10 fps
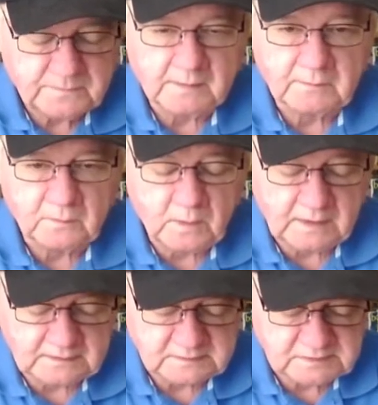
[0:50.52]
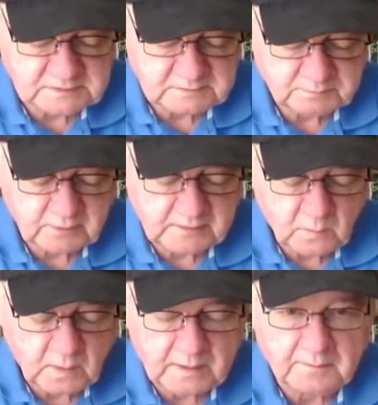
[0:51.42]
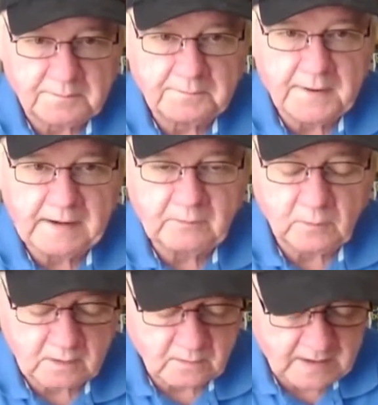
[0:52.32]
number 1, Springwater Pyro,